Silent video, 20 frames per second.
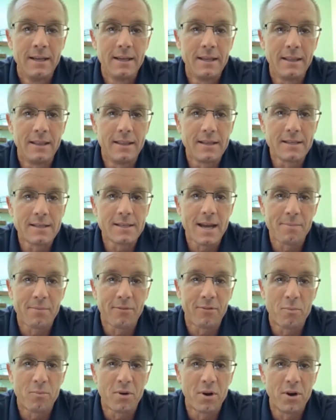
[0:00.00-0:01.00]
this type of
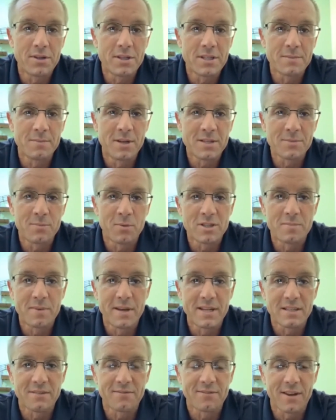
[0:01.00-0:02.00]
approach is much more
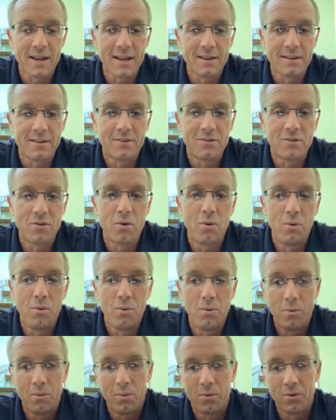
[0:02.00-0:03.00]
specified
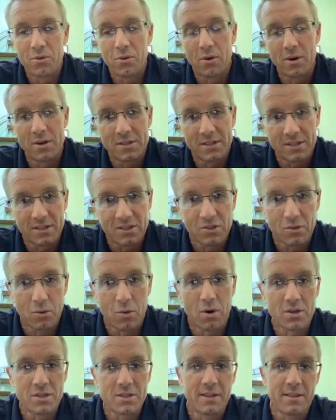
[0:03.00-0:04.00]
to, towards the
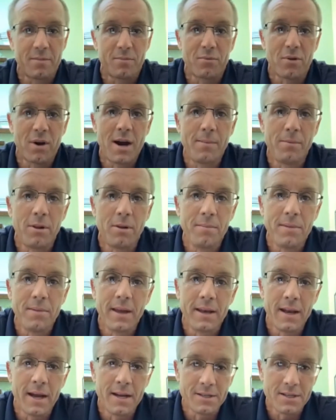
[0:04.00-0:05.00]
source of the problem
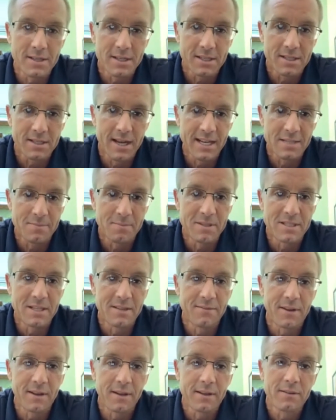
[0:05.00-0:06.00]
and not just
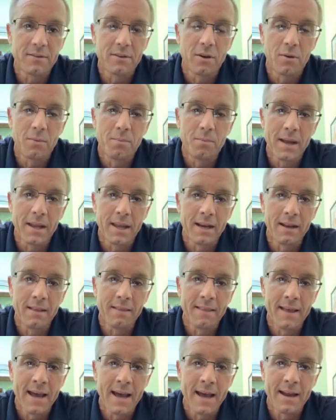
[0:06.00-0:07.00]
site-specific. So by
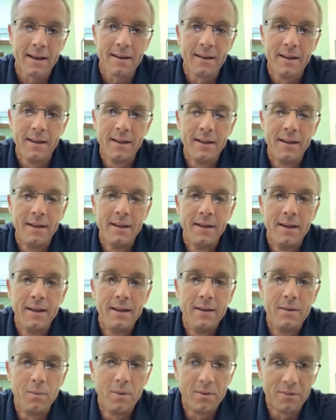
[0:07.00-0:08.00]
getting that,
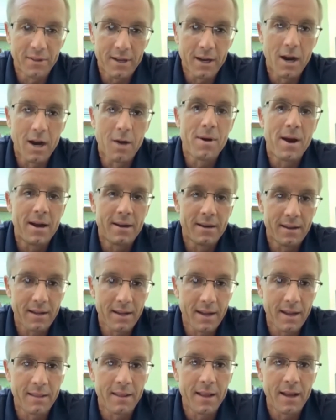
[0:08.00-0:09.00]
with the chiropractic
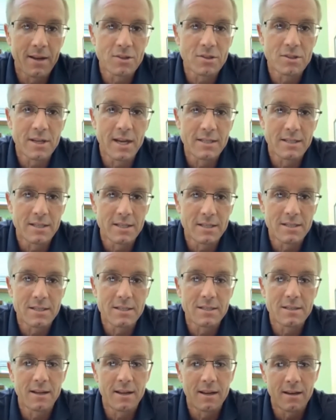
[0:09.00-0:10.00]
and the
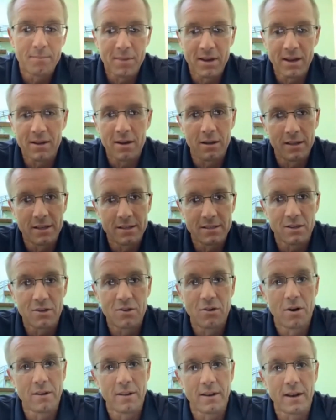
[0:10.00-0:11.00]
exercises and my colleagues at
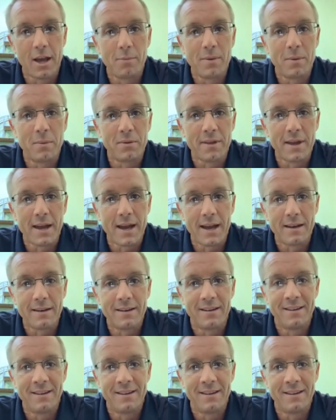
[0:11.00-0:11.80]
Core that helped me with that,